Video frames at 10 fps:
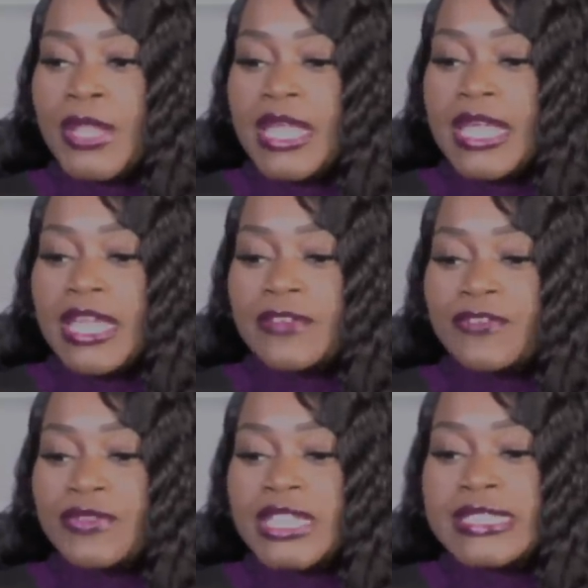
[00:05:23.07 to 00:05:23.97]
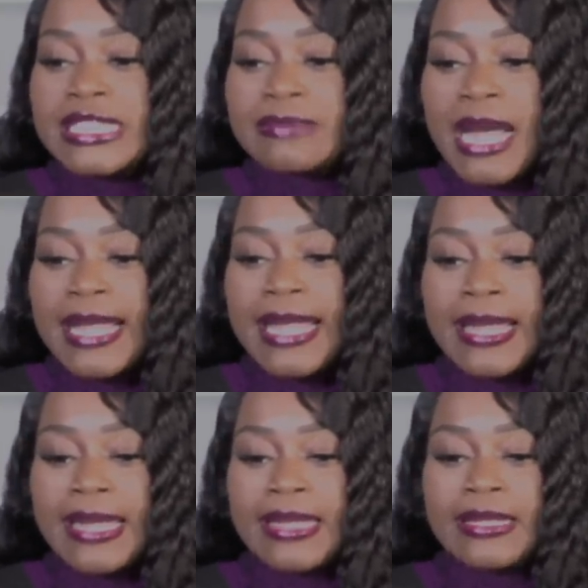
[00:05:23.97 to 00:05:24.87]
if this is my
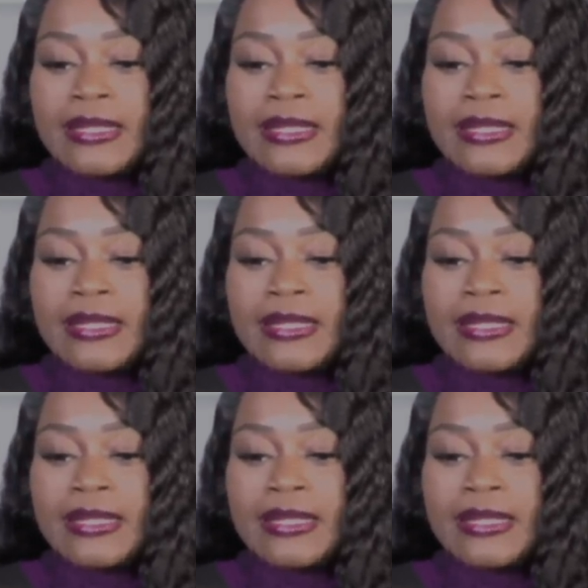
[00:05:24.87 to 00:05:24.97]
egg